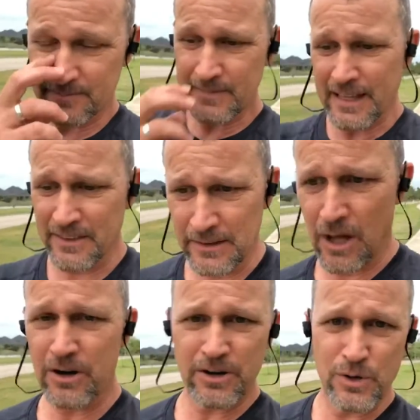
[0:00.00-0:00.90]
And the
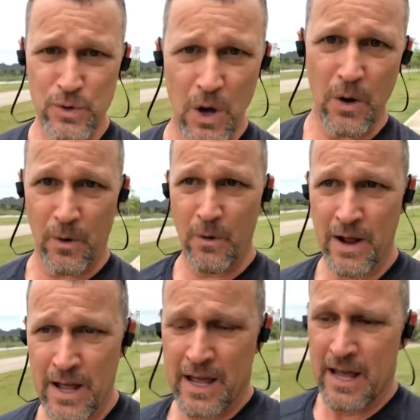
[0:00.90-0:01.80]
longer you go,
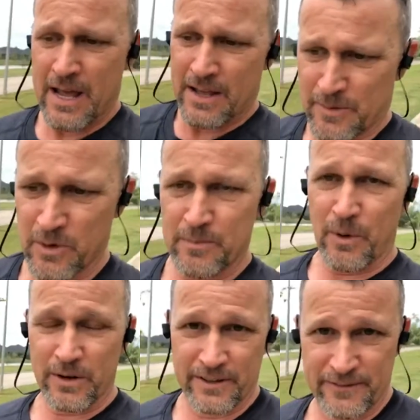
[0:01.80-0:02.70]
the more
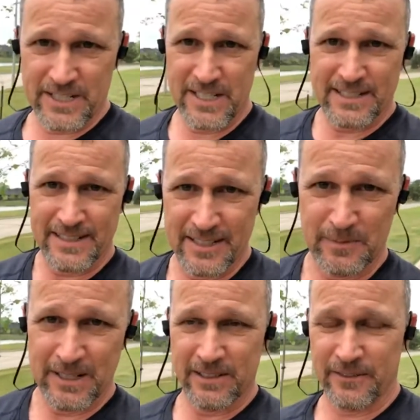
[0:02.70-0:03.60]
important efficiency is,
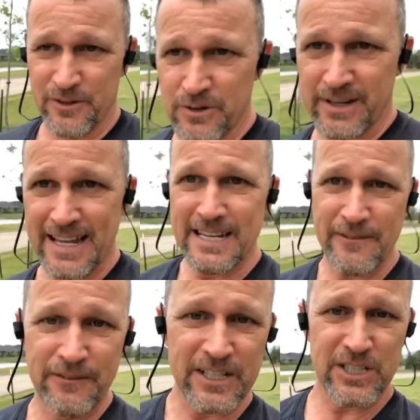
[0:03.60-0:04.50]
because if you're
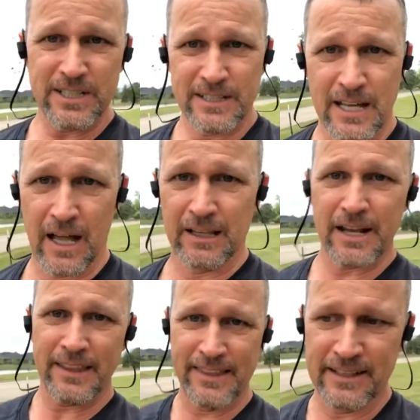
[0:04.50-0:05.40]
inefficient, a lot of
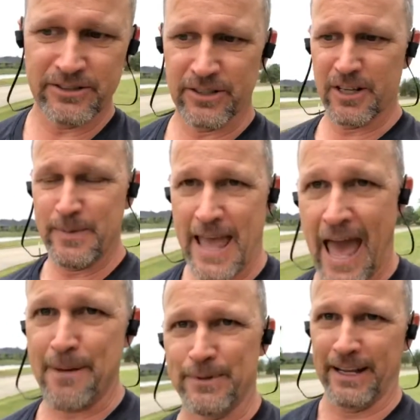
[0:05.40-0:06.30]
things are going to be
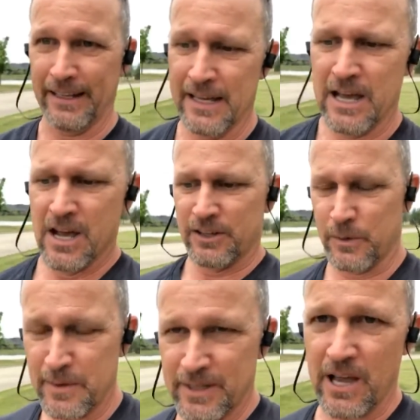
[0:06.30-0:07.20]
happening. So we're going to
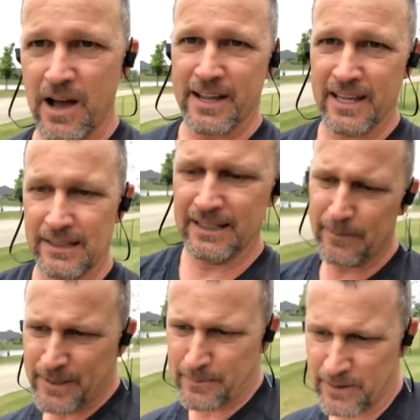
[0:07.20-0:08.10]
be talking a little bit
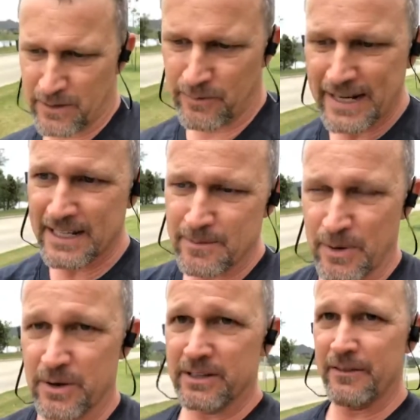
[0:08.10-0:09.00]
about the running
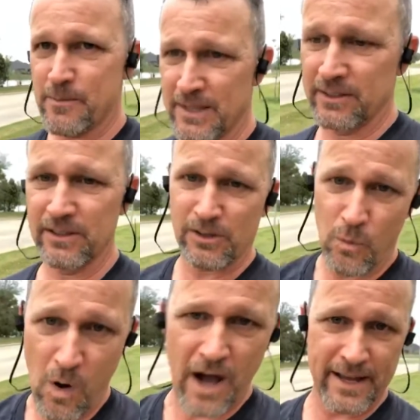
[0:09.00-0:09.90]
component of it, but this is a
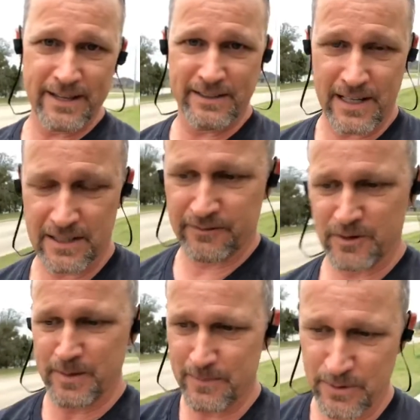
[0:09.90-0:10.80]
walking session for
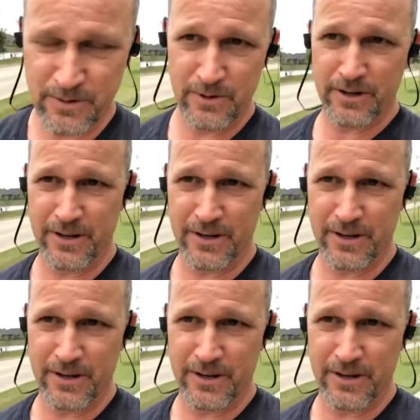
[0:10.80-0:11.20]
people who are